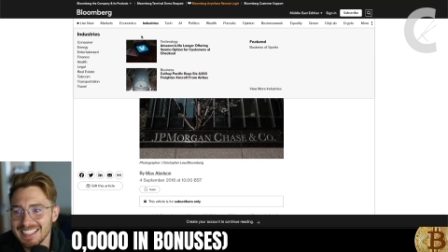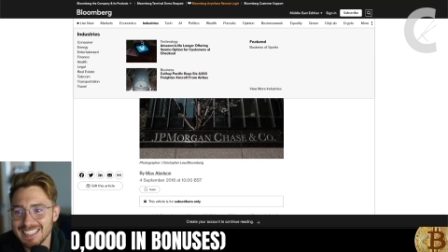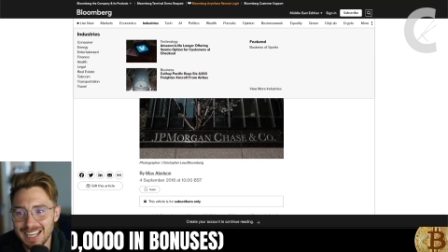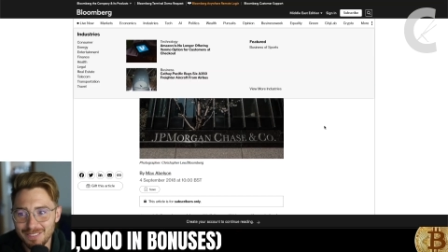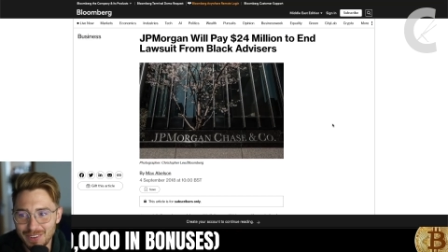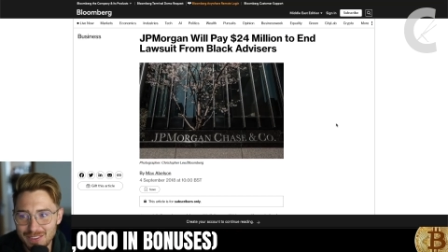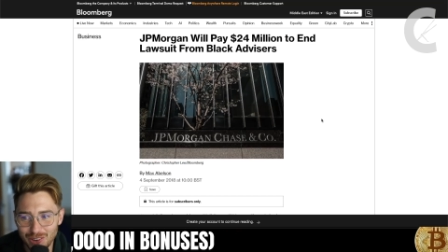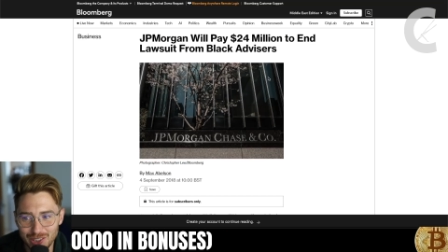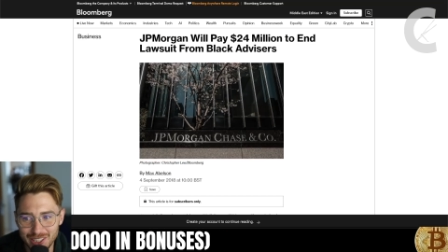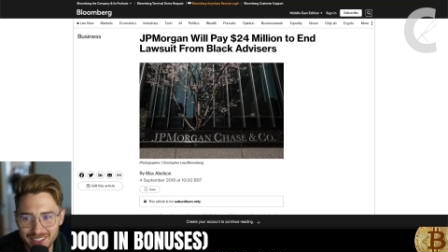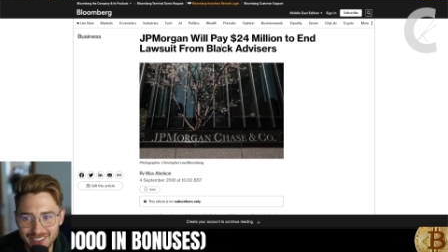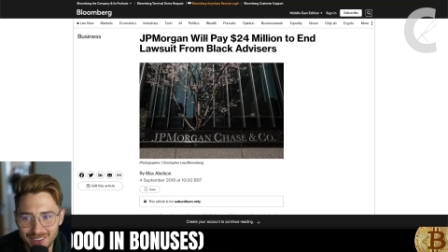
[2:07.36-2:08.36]
JP
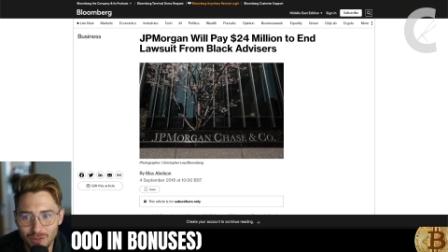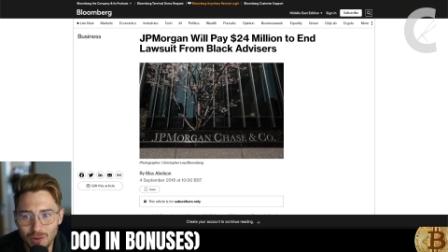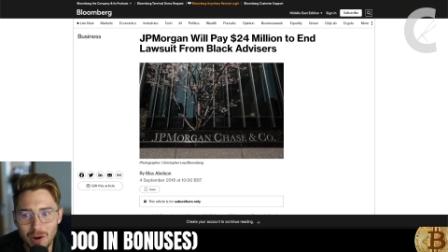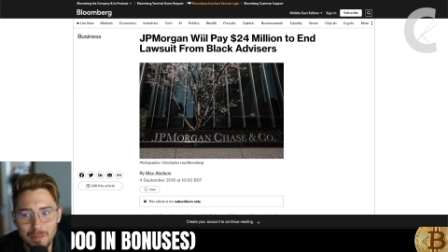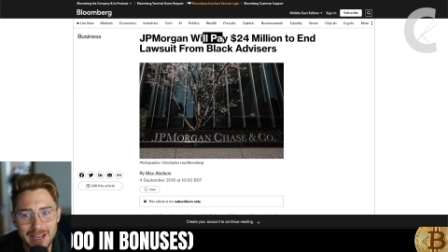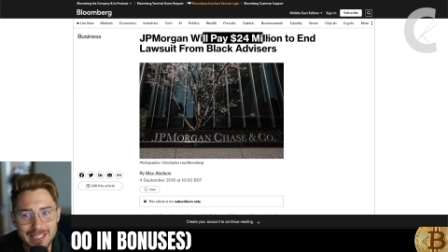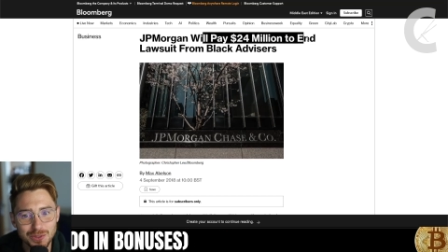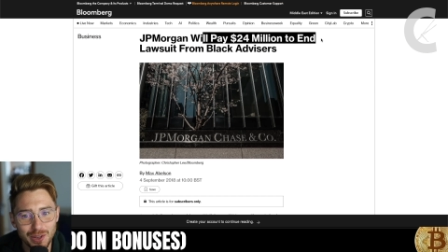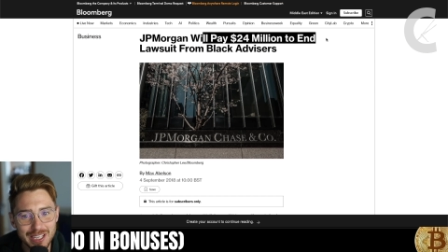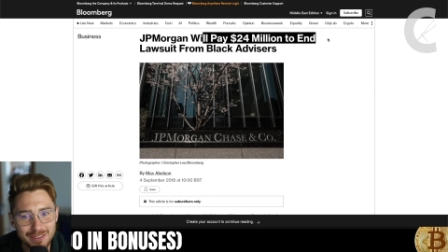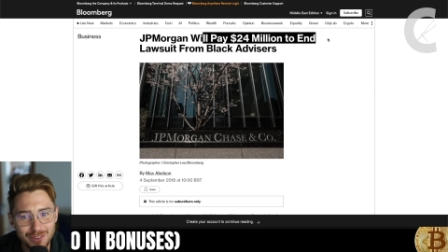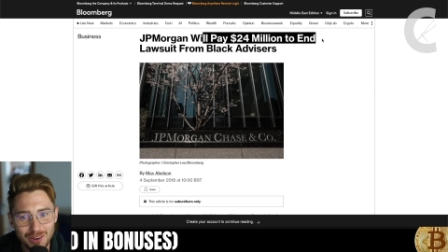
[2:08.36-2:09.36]
Morgan will pay
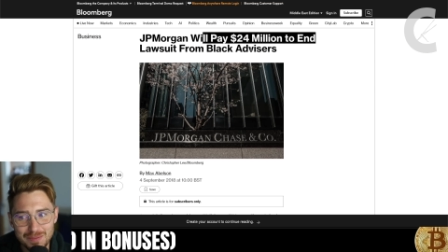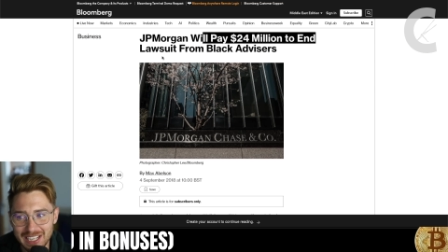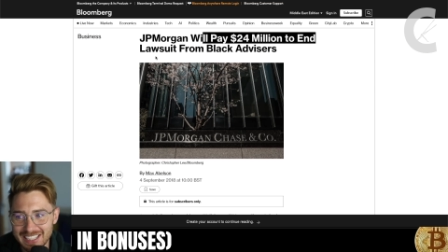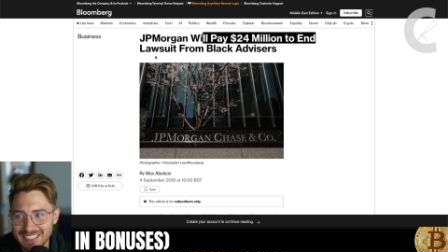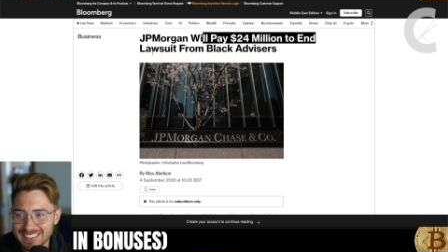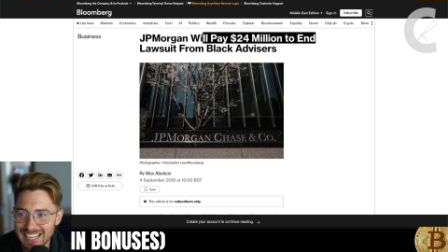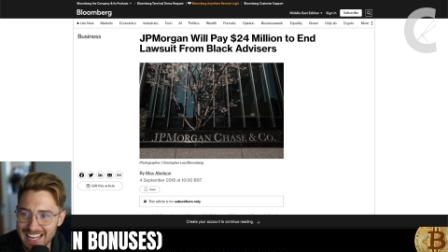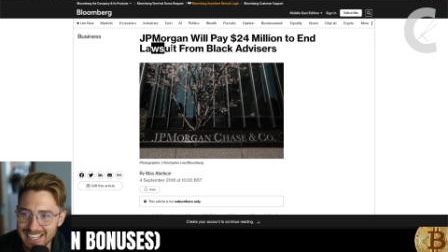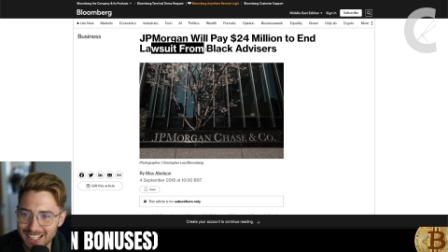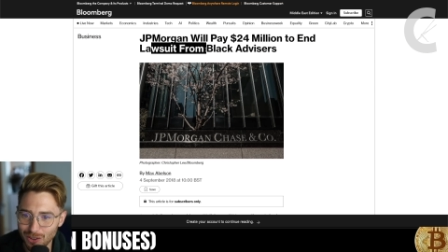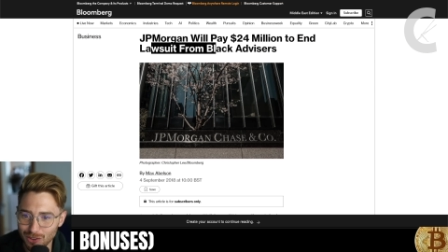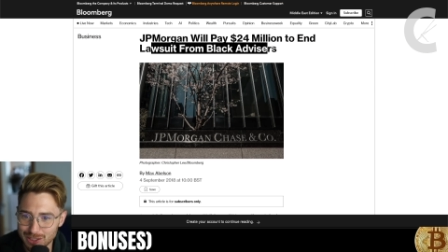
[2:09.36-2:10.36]
24 million to
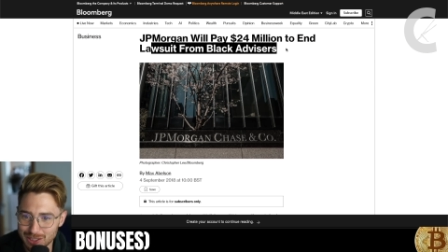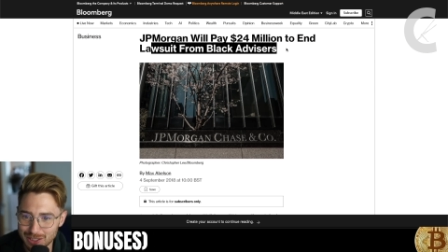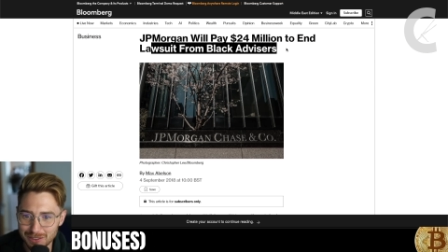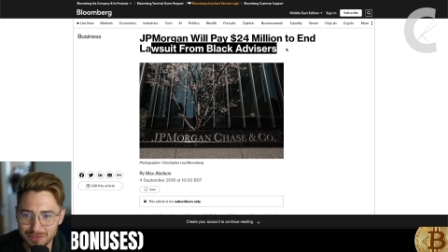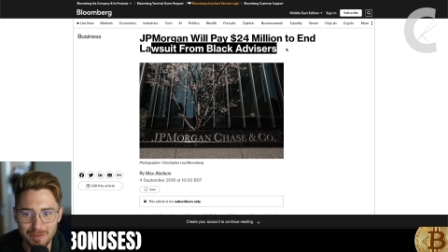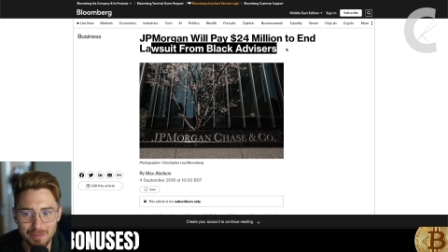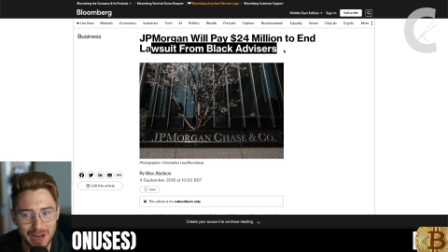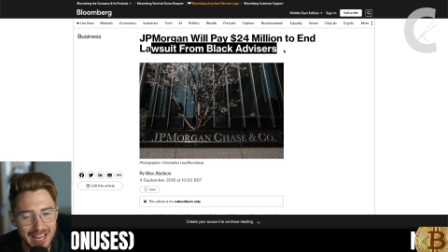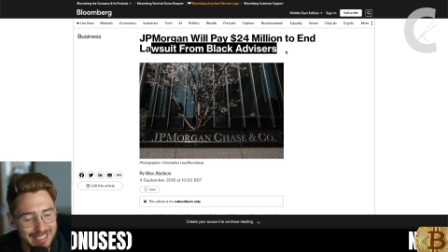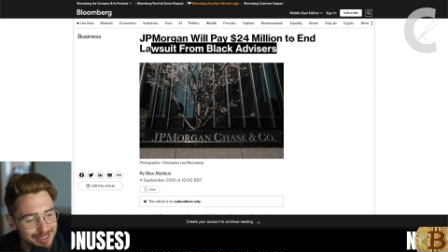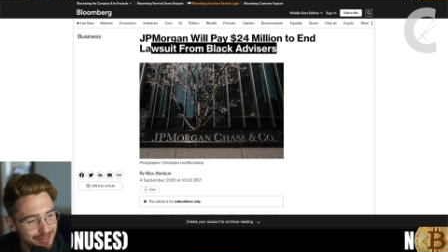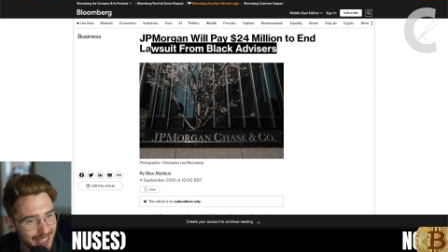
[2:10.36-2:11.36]
end lawsuit from
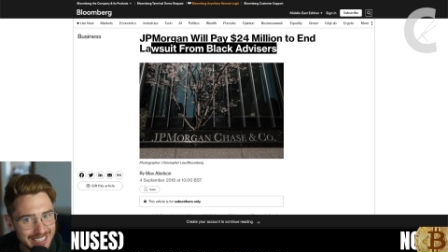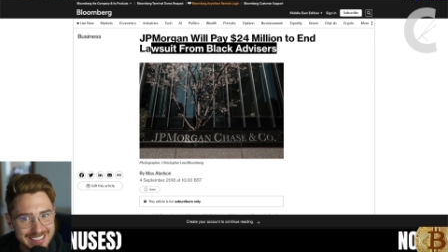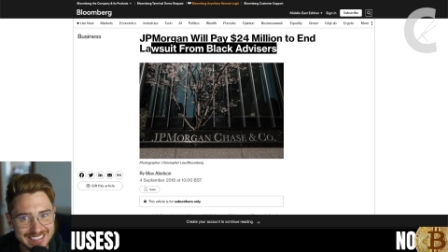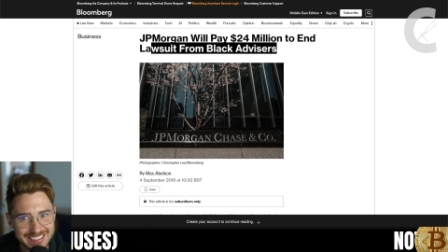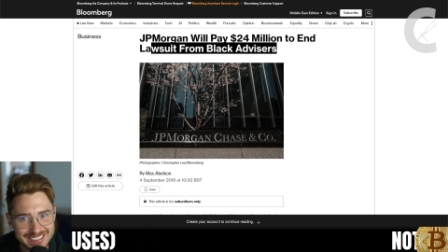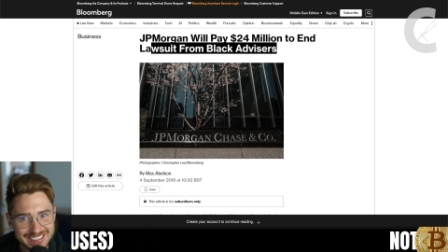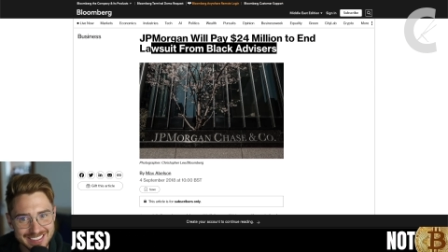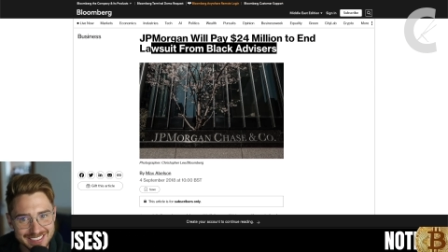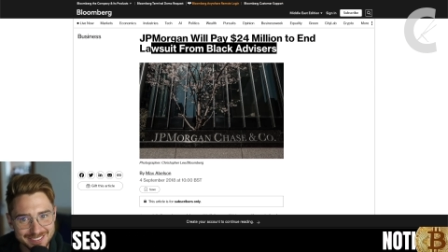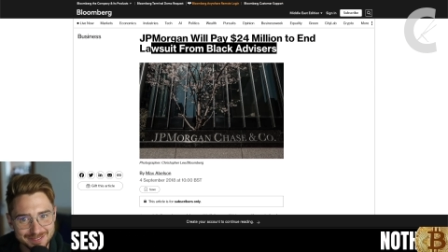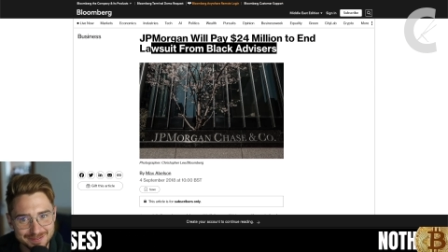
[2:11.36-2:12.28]
black advisors.